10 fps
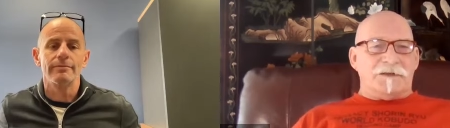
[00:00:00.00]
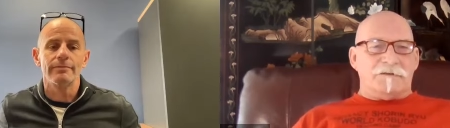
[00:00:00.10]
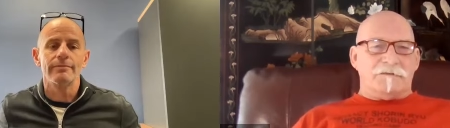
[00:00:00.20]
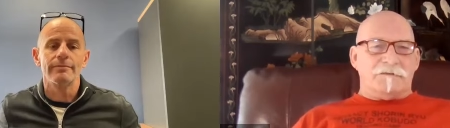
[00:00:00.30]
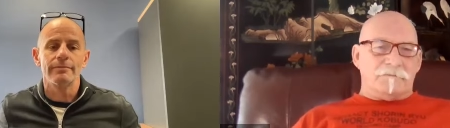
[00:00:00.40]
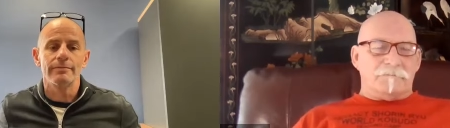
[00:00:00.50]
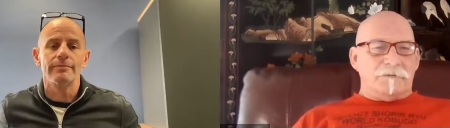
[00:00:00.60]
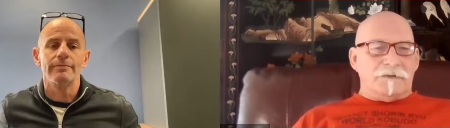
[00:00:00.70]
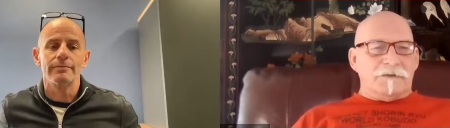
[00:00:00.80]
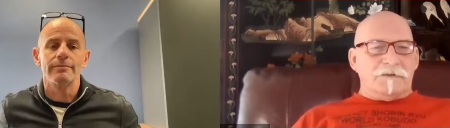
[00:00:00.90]
Speaker 1: and then
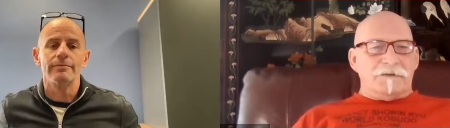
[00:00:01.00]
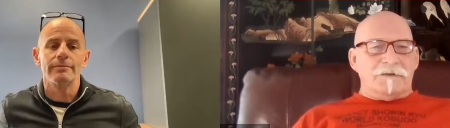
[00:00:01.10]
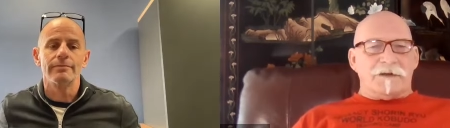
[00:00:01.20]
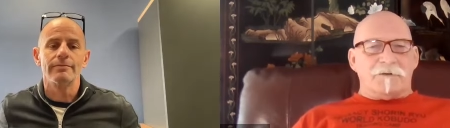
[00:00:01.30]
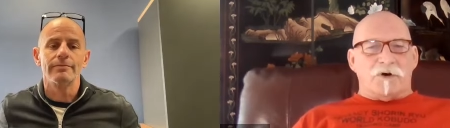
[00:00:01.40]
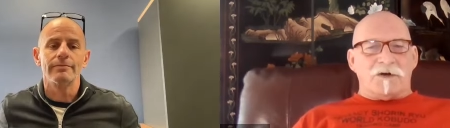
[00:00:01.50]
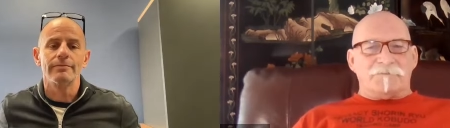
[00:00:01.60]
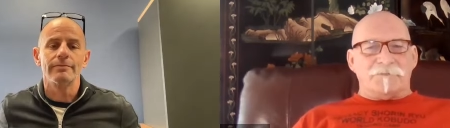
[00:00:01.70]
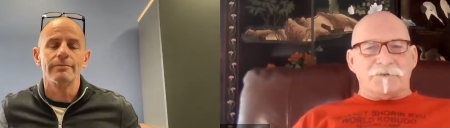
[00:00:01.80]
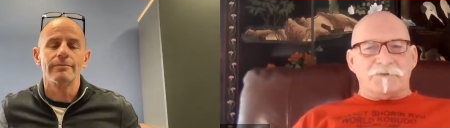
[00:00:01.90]
let him
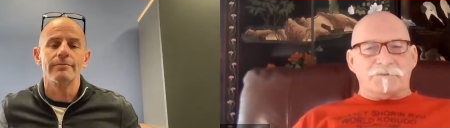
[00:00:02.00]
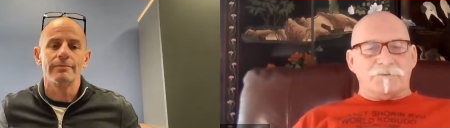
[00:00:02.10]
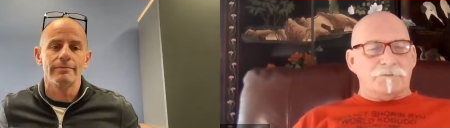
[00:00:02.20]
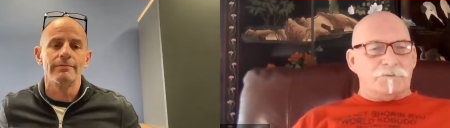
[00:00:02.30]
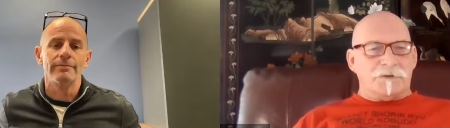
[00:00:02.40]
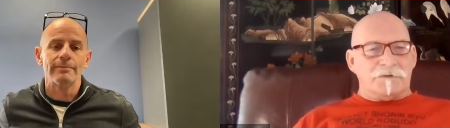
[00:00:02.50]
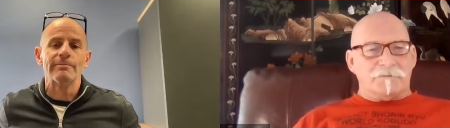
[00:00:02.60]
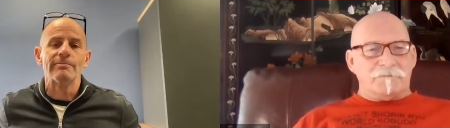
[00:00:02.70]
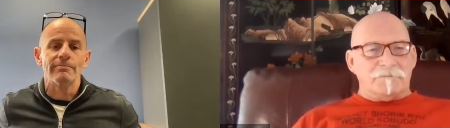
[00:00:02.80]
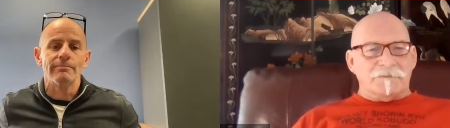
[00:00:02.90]
off into uh,
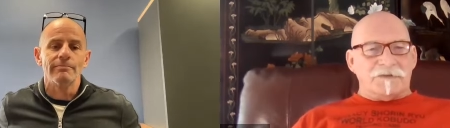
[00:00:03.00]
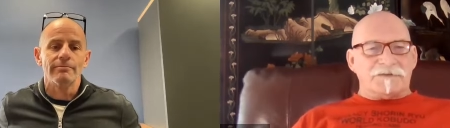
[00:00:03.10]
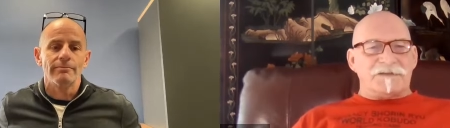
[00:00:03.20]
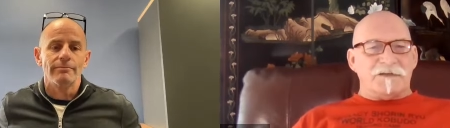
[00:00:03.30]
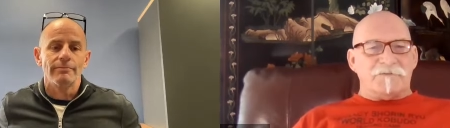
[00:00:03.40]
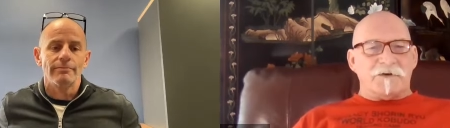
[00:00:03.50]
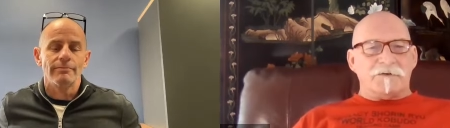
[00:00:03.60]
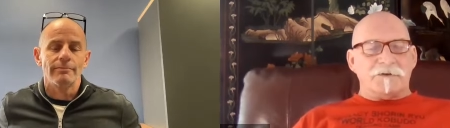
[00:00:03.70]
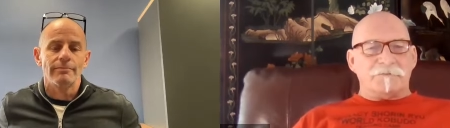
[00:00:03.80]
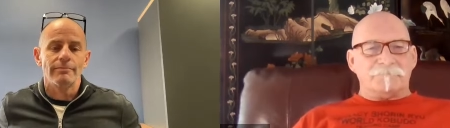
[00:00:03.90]
a safe
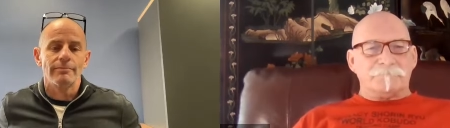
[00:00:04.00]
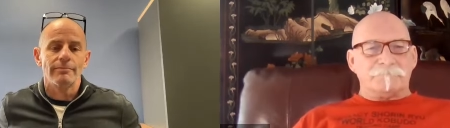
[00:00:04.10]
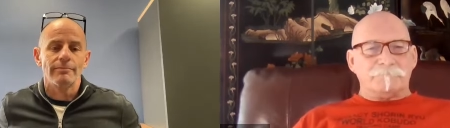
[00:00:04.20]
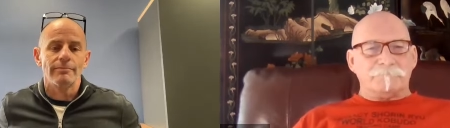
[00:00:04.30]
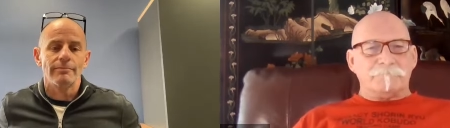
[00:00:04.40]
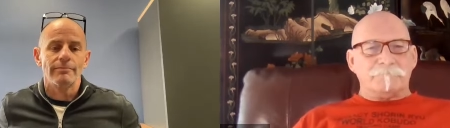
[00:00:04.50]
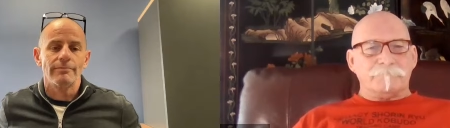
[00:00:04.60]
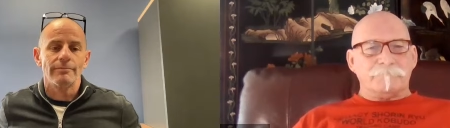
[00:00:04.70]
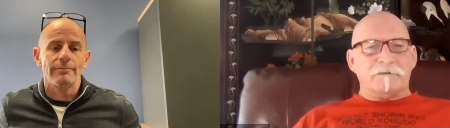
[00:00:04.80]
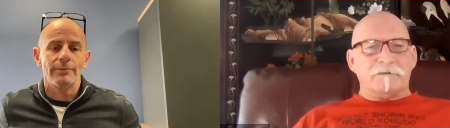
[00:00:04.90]
area.
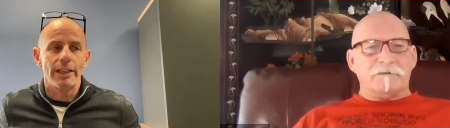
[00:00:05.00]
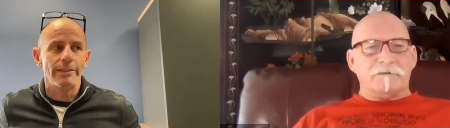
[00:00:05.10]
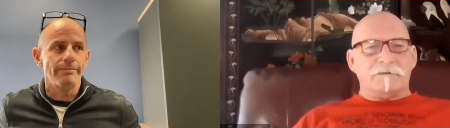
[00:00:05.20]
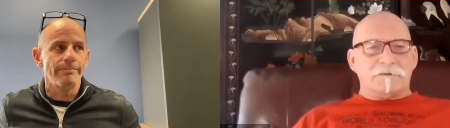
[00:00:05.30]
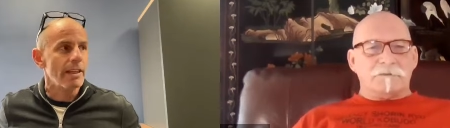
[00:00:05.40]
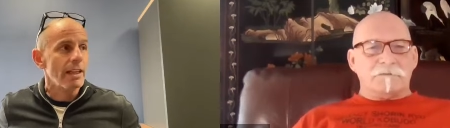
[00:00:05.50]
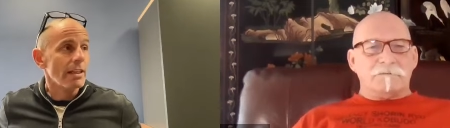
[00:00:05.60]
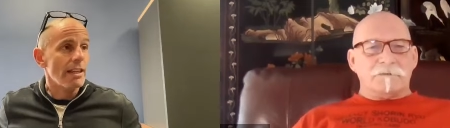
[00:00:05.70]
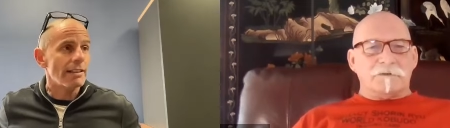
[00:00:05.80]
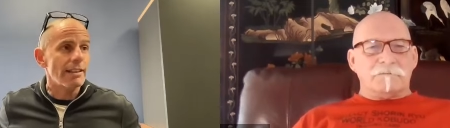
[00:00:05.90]
Right.
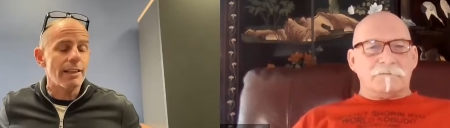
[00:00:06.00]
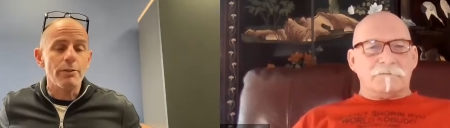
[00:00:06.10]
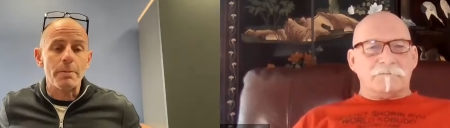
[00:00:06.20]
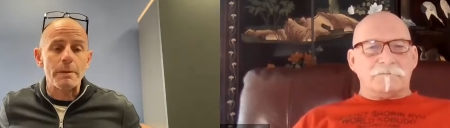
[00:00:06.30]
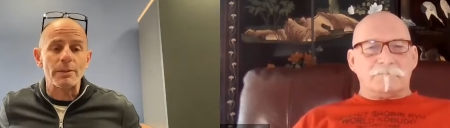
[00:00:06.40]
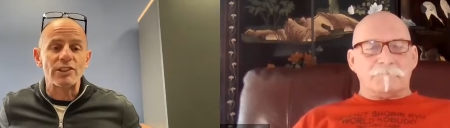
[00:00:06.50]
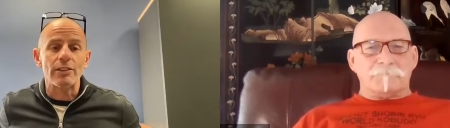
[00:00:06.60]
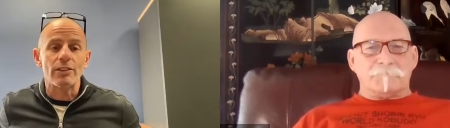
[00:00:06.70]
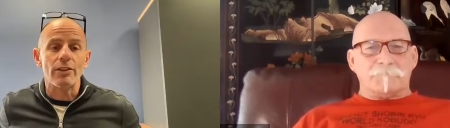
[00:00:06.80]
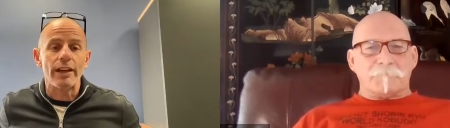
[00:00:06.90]
Speaker 2: Yeah. Like when people say,
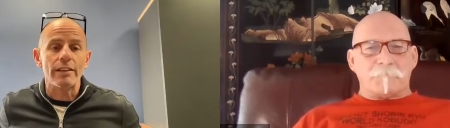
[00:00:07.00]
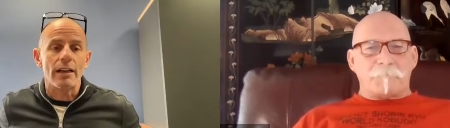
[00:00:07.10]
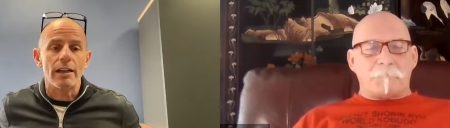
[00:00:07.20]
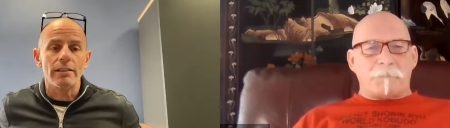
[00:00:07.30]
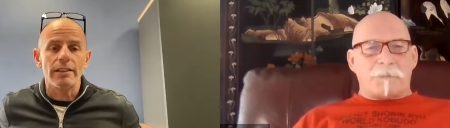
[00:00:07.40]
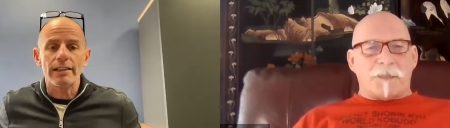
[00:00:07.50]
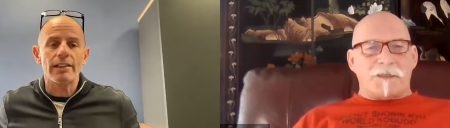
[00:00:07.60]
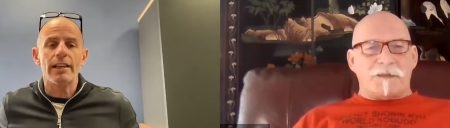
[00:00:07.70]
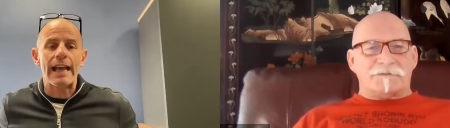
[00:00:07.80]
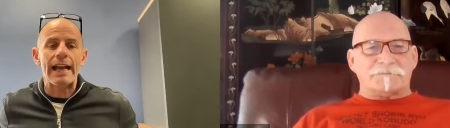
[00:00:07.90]
oh, that, I, that
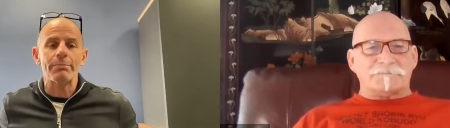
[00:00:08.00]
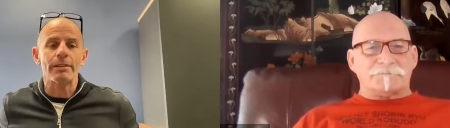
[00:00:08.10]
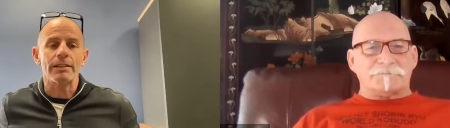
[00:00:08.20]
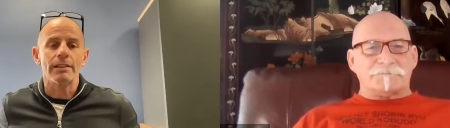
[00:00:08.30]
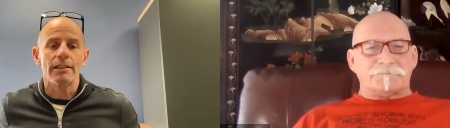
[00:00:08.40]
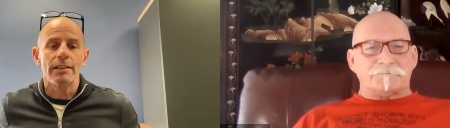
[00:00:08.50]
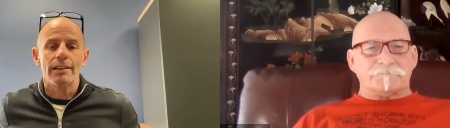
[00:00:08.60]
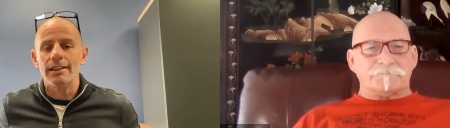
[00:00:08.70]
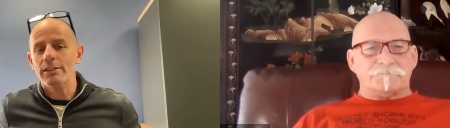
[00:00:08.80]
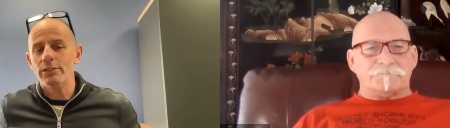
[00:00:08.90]
can't happen.
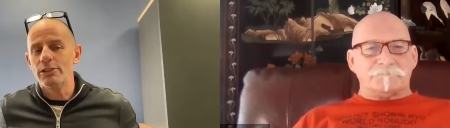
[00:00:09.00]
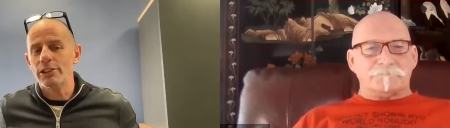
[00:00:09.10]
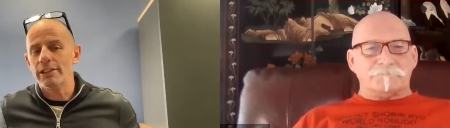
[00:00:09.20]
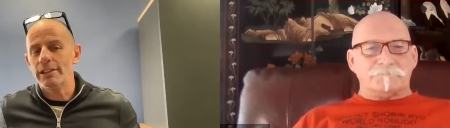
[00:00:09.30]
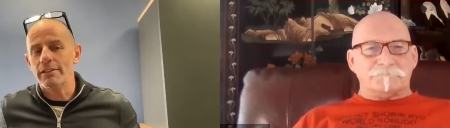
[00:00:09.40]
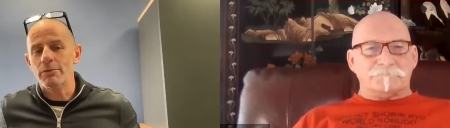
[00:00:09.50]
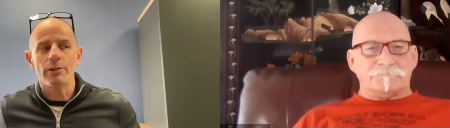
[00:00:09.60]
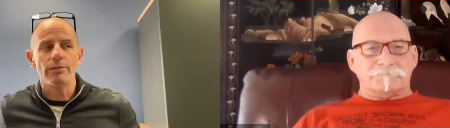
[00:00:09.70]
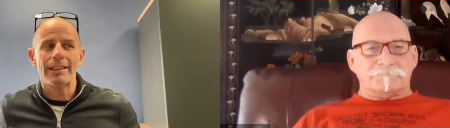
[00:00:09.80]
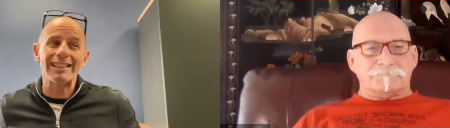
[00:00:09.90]
I usually think,
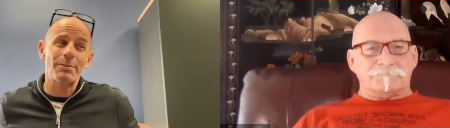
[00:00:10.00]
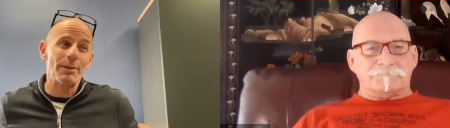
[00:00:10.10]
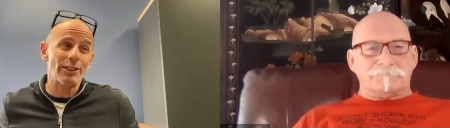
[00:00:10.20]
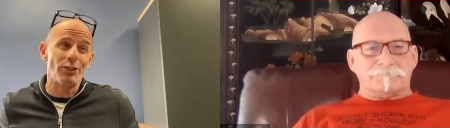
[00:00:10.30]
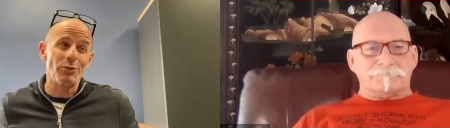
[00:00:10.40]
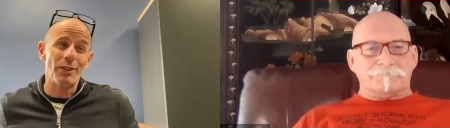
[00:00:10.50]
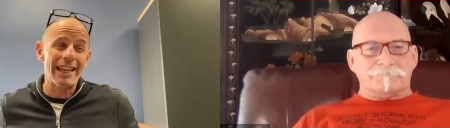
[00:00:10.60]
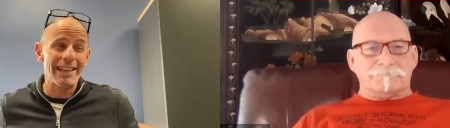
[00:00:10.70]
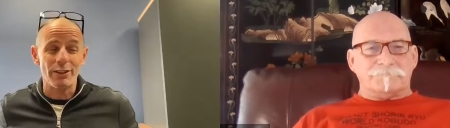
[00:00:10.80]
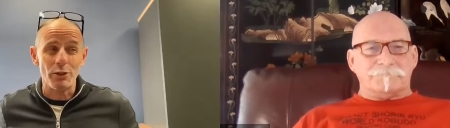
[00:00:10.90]
well, that's because you
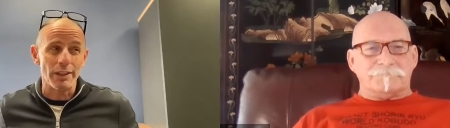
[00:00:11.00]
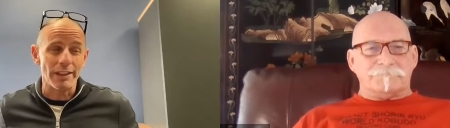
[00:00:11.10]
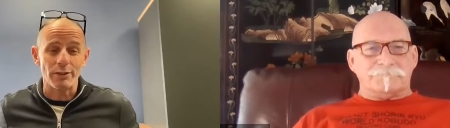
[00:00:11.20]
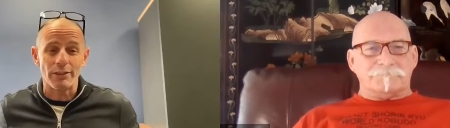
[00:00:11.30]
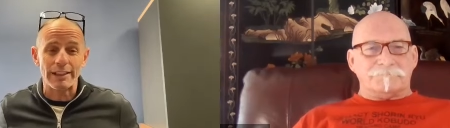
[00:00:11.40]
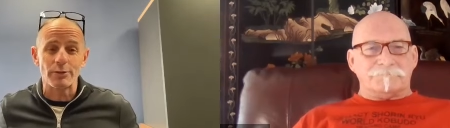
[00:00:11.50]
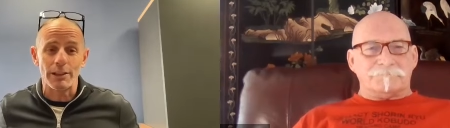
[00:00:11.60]
can't do it. So that's